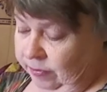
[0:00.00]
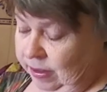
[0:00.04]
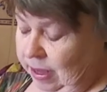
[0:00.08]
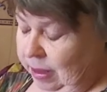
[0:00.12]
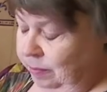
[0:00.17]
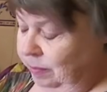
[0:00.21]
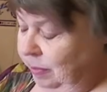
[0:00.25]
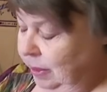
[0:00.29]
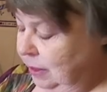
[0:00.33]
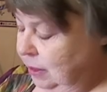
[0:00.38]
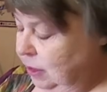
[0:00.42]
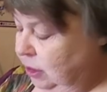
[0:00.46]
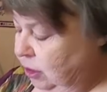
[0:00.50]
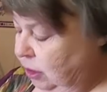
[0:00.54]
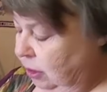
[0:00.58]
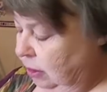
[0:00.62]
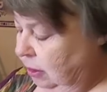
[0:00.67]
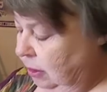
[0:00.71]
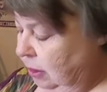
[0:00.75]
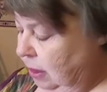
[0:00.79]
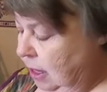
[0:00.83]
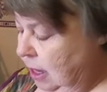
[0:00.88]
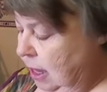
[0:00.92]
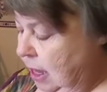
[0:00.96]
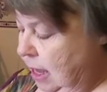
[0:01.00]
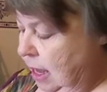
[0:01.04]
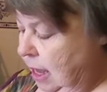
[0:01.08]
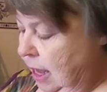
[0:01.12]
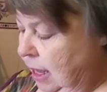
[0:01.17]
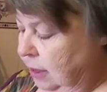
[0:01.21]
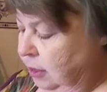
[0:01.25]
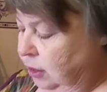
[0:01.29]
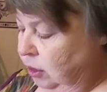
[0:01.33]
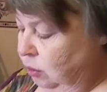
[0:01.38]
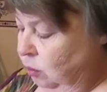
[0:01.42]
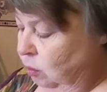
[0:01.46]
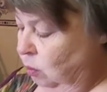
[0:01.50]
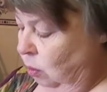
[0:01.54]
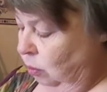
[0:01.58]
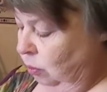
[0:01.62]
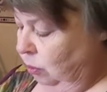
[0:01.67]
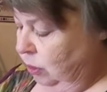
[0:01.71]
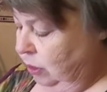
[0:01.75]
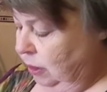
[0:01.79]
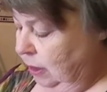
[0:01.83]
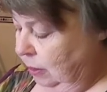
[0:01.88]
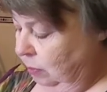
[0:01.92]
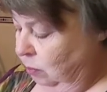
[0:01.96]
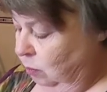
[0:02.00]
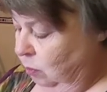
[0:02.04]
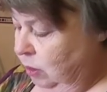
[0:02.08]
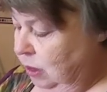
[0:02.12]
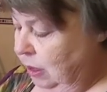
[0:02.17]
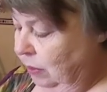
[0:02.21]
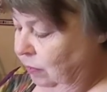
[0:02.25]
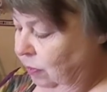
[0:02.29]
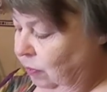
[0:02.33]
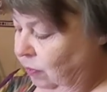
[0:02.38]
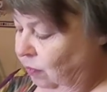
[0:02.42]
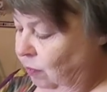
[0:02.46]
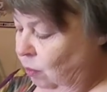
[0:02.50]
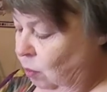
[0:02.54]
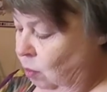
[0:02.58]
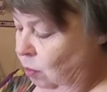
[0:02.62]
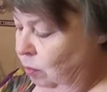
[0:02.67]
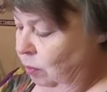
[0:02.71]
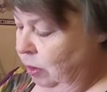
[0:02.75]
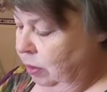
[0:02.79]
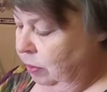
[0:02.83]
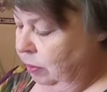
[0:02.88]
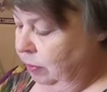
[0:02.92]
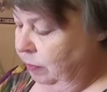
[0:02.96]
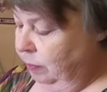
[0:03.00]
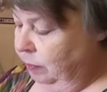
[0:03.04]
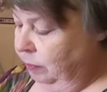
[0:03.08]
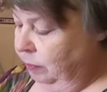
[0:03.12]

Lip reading: of that mixture as you want in whatever form.